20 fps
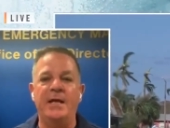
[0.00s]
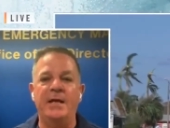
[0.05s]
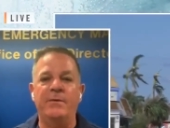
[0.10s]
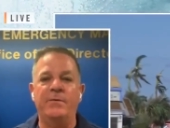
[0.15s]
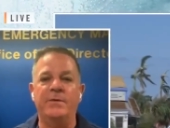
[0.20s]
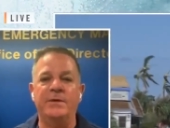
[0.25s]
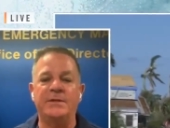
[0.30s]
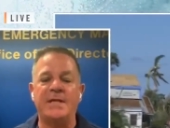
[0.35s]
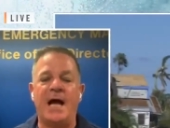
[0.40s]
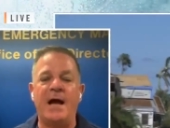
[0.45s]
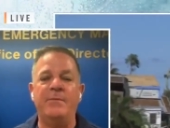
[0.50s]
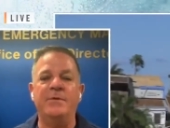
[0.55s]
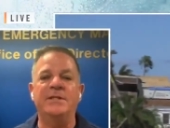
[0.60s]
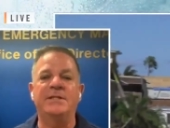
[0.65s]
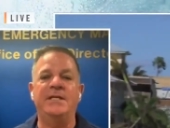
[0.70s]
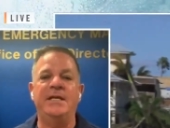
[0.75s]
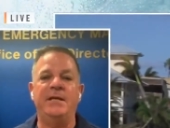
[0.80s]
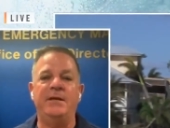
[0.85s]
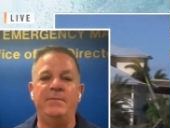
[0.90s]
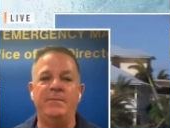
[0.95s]
was I was
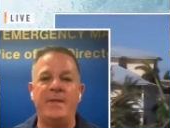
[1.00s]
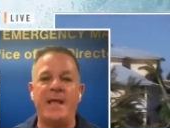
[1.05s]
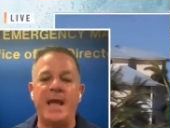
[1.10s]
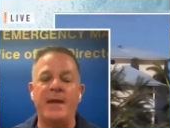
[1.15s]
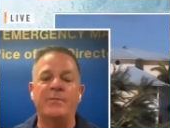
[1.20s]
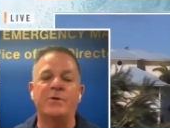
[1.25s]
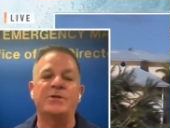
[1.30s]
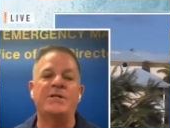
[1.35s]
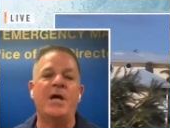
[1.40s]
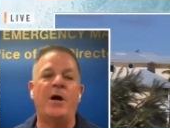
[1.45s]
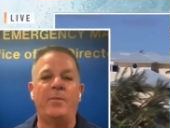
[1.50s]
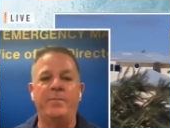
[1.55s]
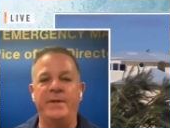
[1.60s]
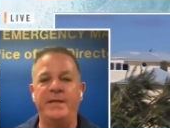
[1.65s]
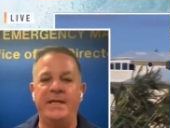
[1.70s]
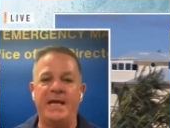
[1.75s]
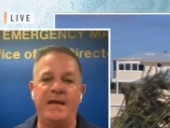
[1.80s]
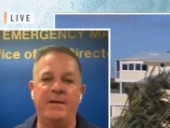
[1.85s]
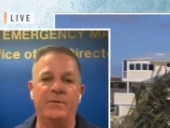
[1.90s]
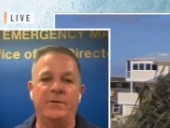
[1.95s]
seeing neighbors
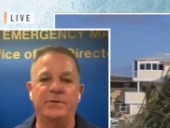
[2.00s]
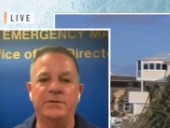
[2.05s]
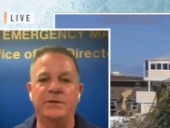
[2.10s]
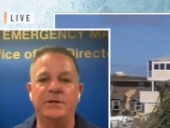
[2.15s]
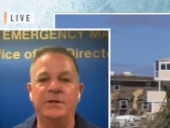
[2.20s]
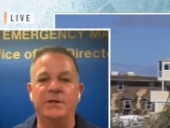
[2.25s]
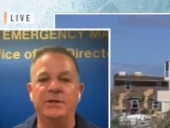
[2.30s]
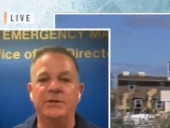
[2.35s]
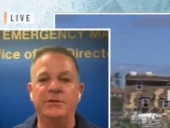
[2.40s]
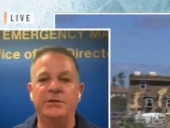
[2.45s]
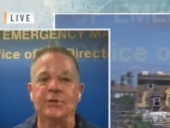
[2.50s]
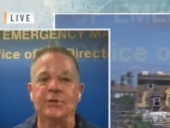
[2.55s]
helping neighbors. So